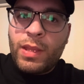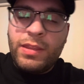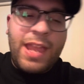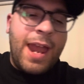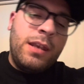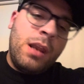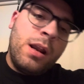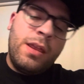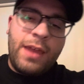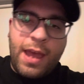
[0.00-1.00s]
They had none
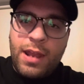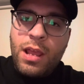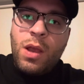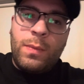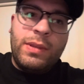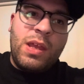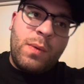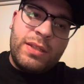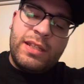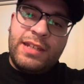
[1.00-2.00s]
of that when they
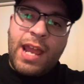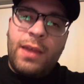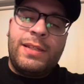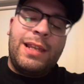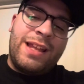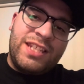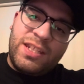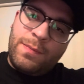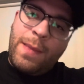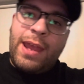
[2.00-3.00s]
went to Dallas and got
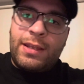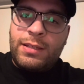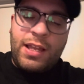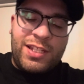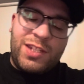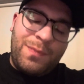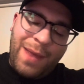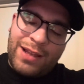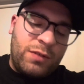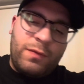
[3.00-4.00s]

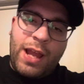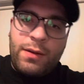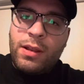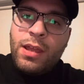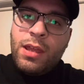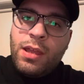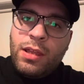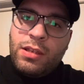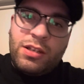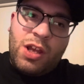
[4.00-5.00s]
smacked around.
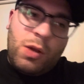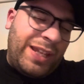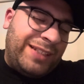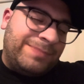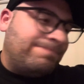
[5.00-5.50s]
You know, like,